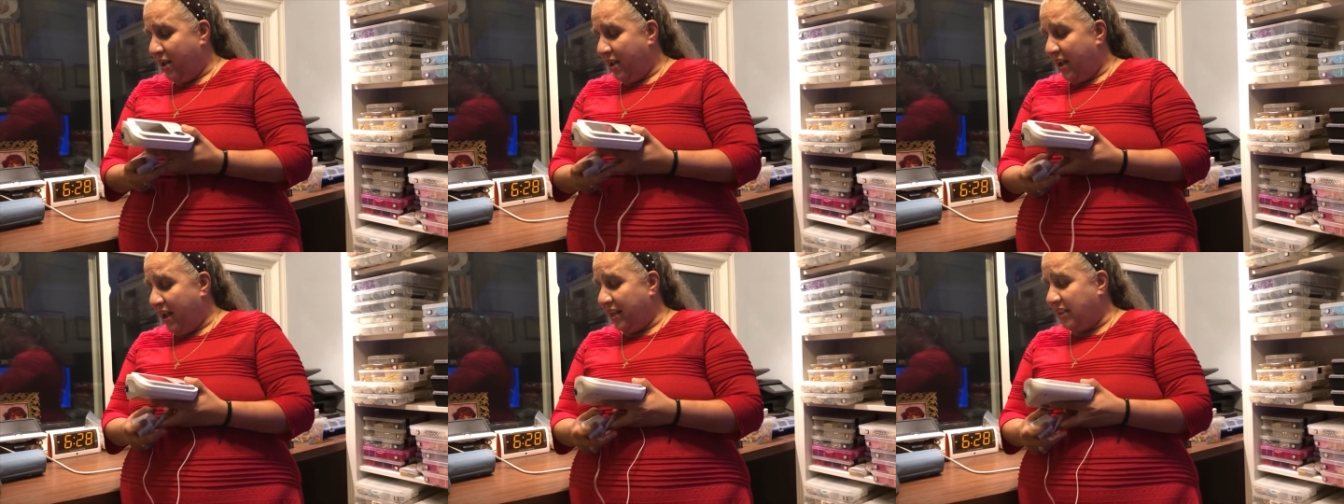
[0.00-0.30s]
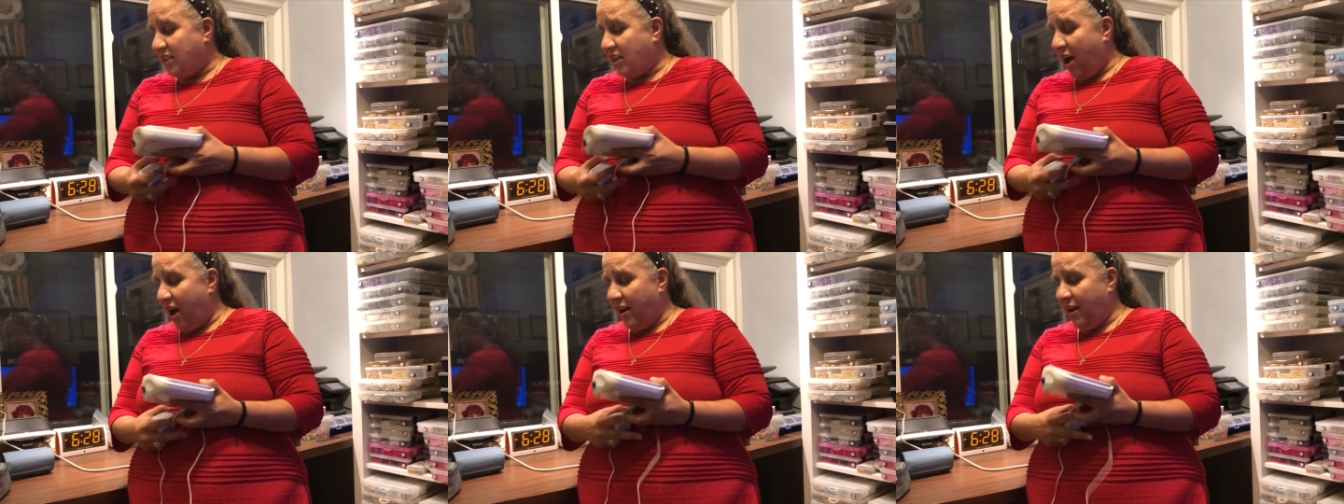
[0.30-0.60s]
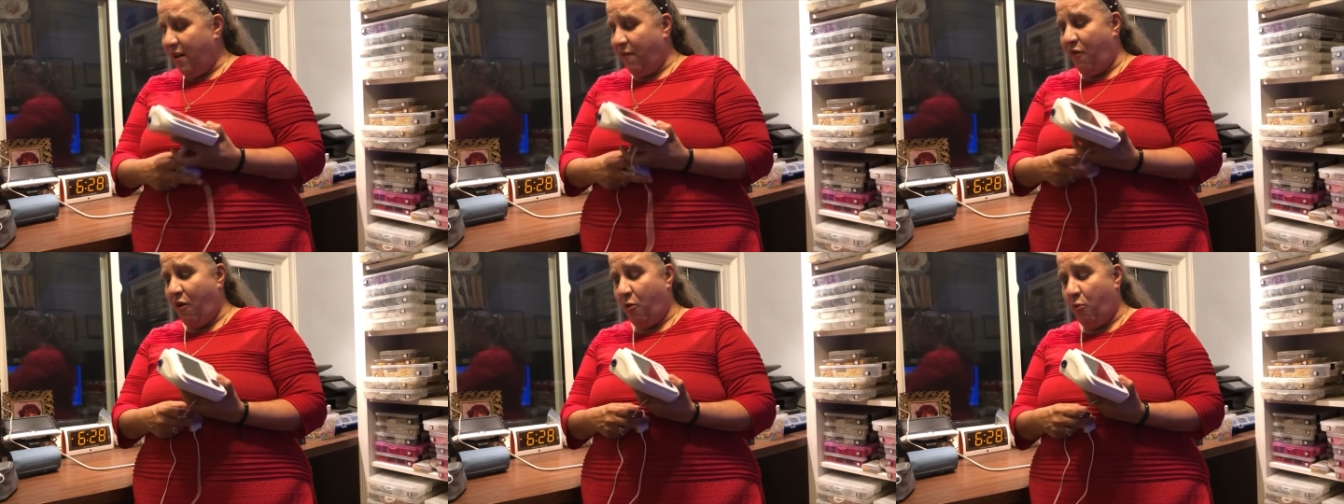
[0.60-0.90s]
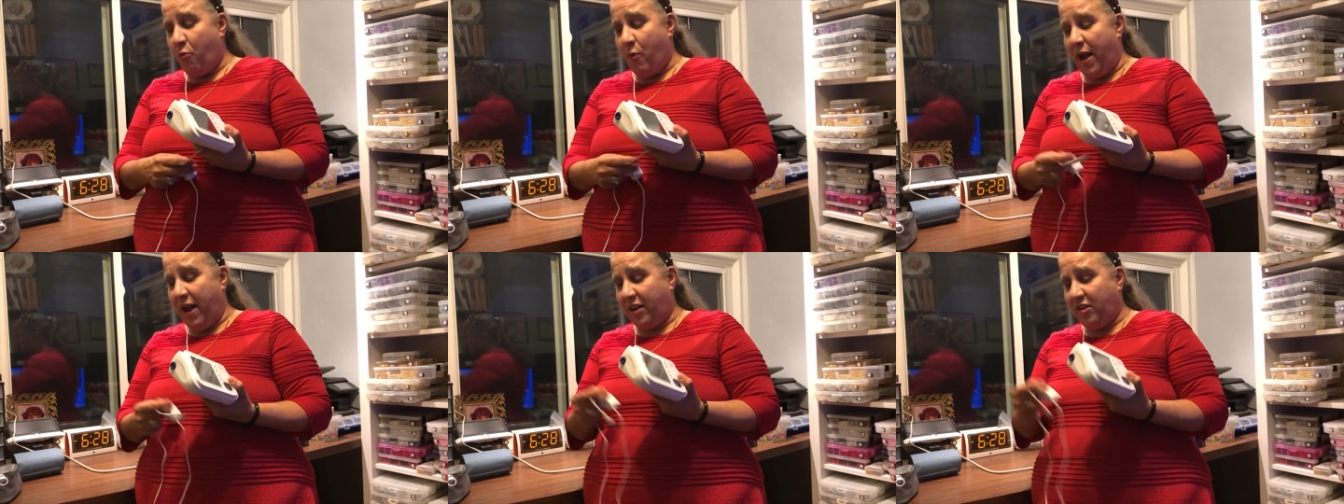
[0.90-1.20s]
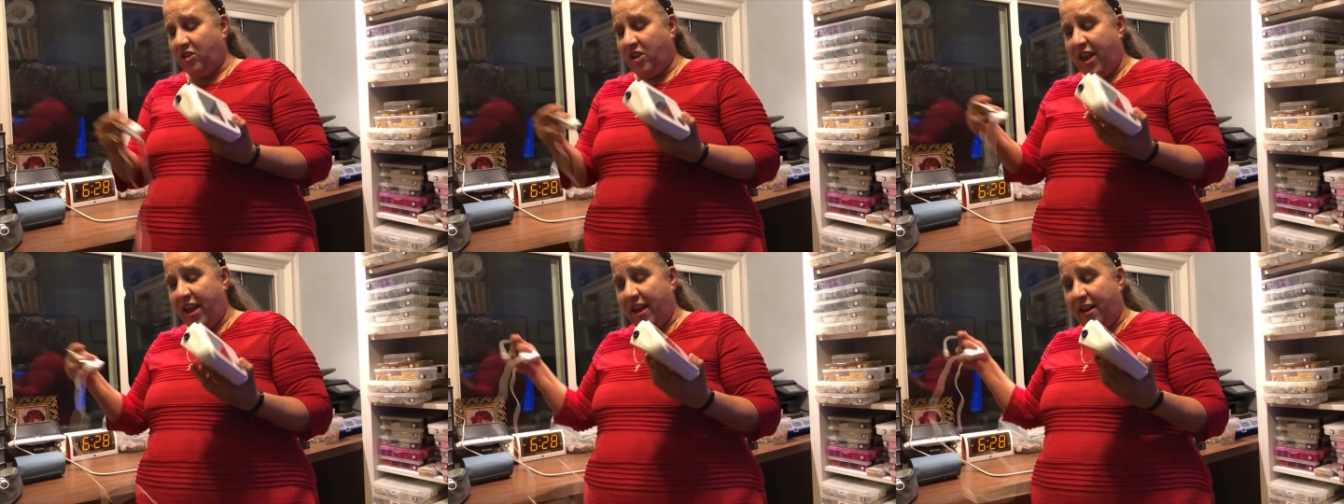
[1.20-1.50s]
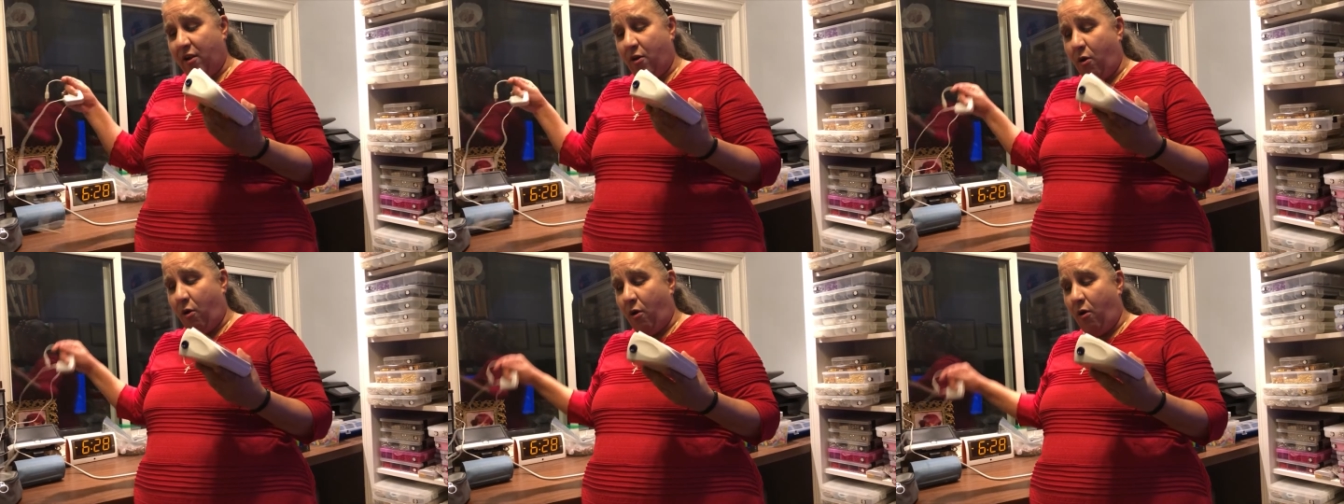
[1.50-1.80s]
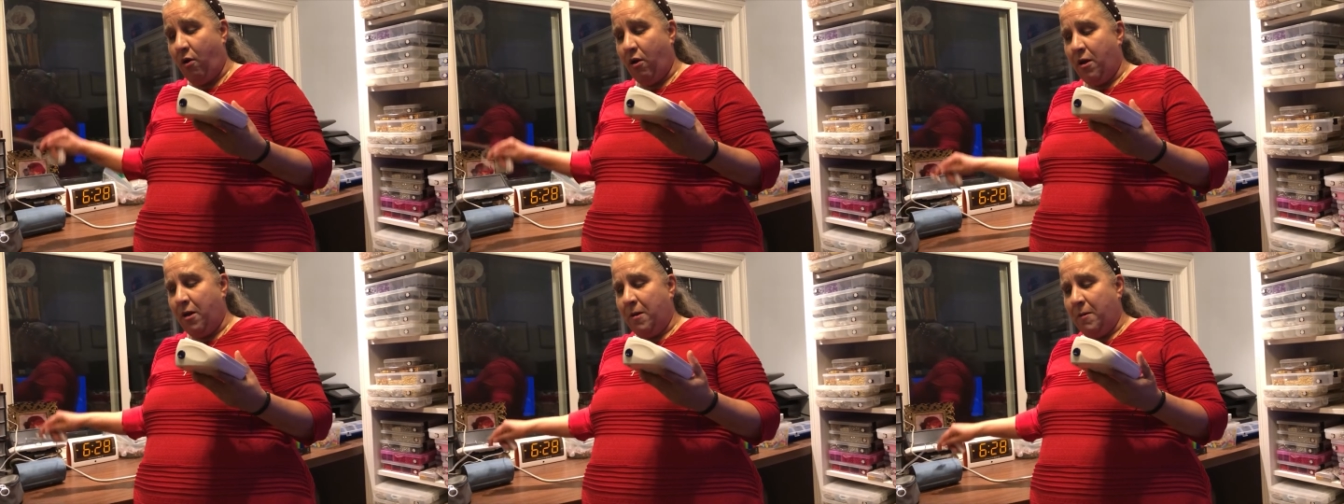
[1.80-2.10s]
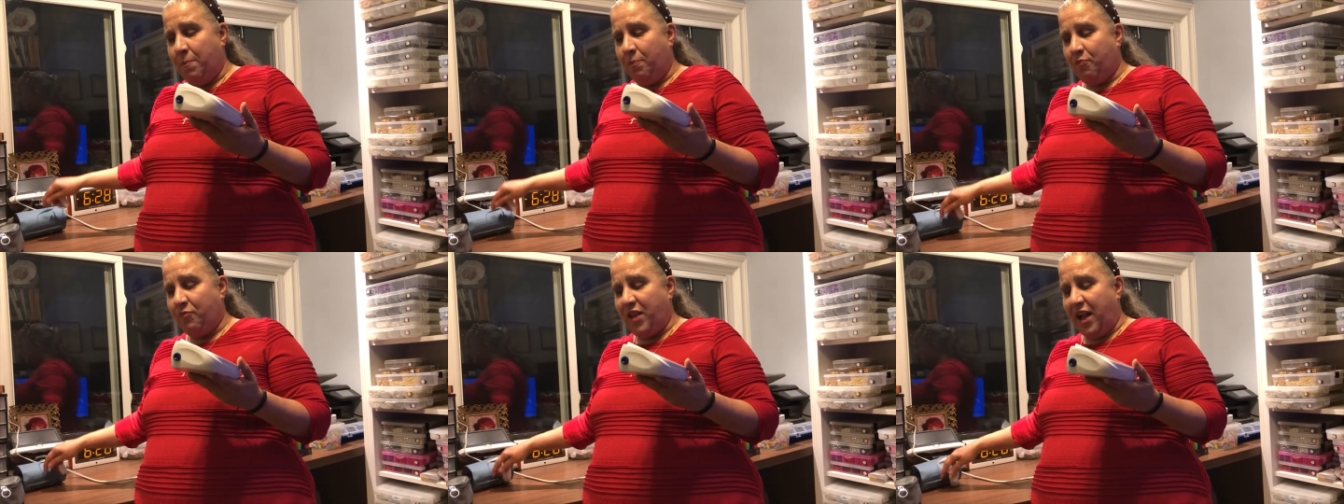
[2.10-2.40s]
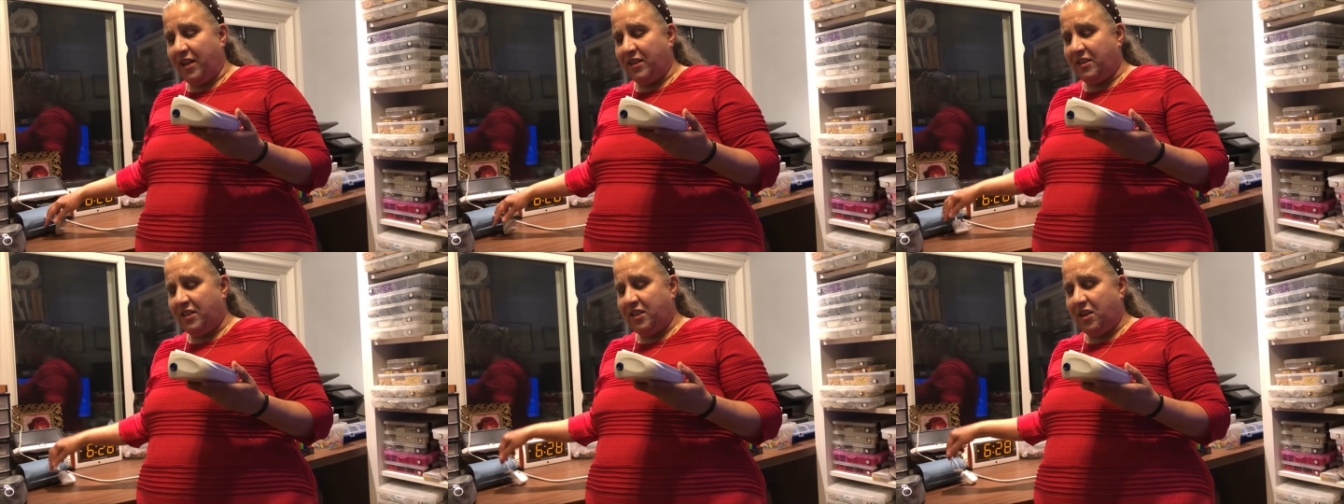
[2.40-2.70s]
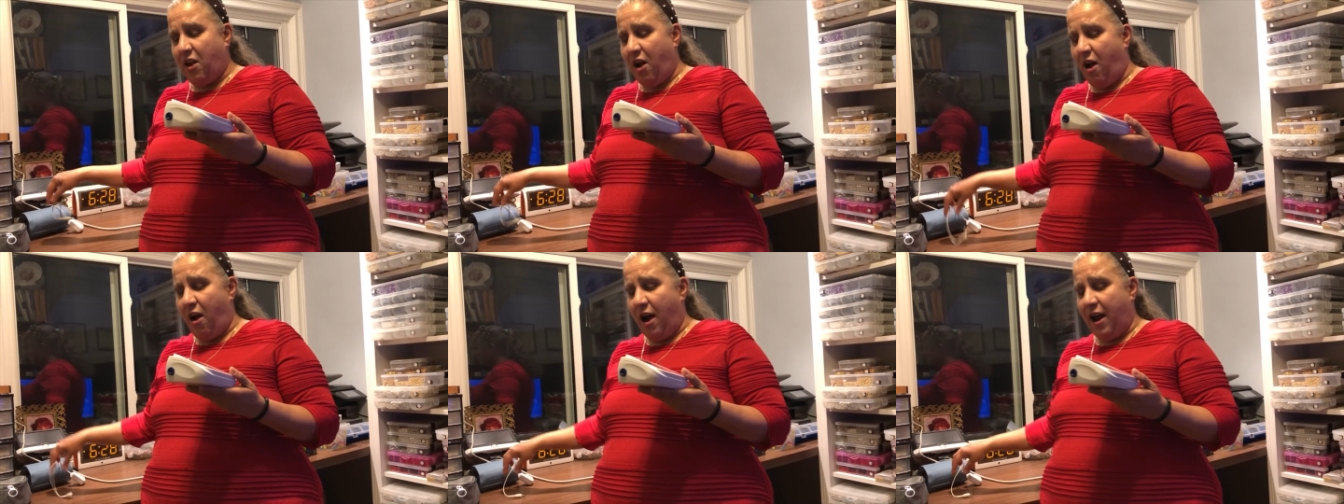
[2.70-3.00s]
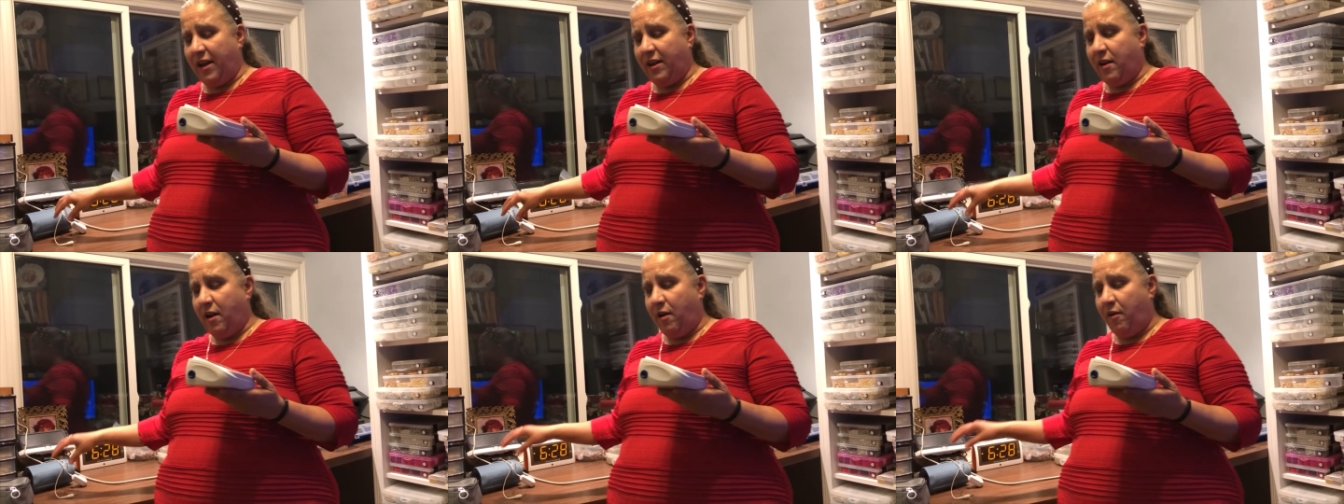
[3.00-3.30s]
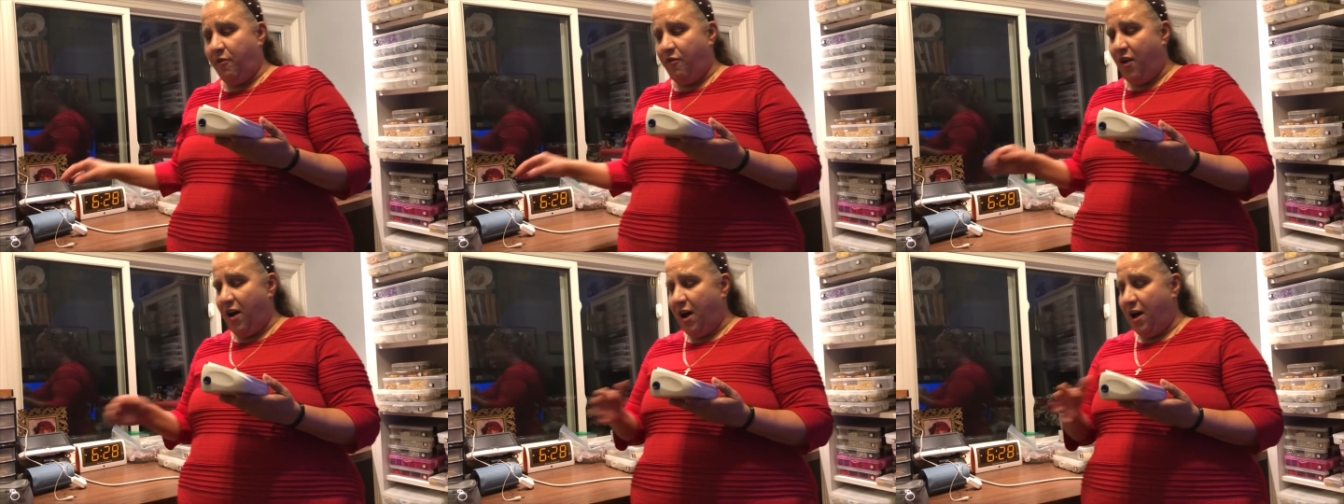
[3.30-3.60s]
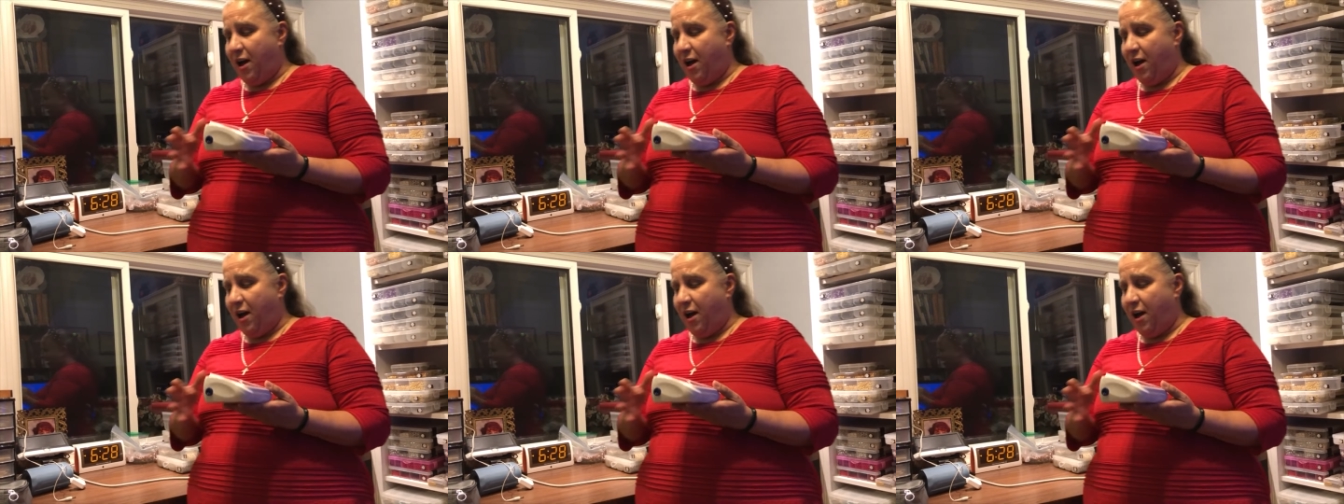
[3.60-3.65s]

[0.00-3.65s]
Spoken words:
it's kind of a rectangle that's kind of